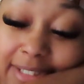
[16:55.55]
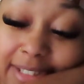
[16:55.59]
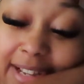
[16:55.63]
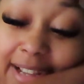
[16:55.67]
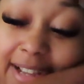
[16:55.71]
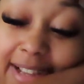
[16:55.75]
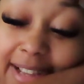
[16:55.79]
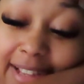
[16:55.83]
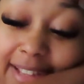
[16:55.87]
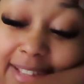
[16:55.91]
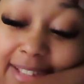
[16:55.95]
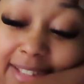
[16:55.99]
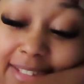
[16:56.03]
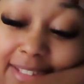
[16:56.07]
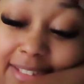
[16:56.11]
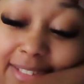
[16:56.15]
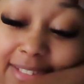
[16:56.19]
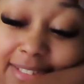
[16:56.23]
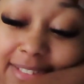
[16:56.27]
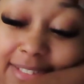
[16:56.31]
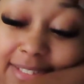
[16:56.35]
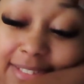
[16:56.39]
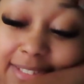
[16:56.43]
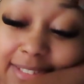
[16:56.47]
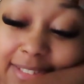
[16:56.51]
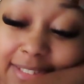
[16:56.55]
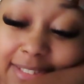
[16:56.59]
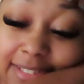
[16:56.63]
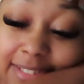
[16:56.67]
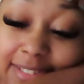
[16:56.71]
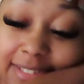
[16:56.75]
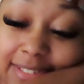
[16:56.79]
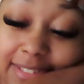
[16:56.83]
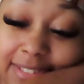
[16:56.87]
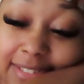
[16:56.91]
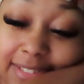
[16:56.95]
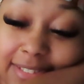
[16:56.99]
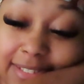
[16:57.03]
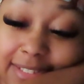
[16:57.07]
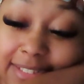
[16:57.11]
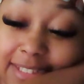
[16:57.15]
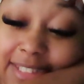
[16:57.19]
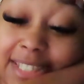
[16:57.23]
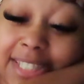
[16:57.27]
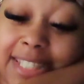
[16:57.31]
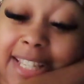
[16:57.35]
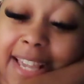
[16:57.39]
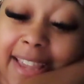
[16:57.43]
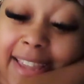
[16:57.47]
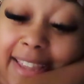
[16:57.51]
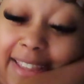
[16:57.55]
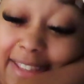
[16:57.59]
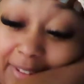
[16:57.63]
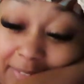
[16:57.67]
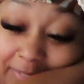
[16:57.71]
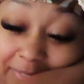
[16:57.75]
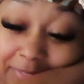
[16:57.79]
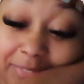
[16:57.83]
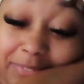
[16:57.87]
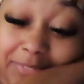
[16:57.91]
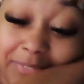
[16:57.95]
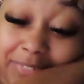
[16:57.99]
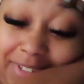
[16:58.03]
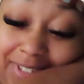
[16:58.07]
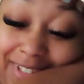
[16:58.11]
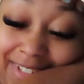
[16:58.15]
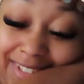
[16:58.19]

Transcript: not safe.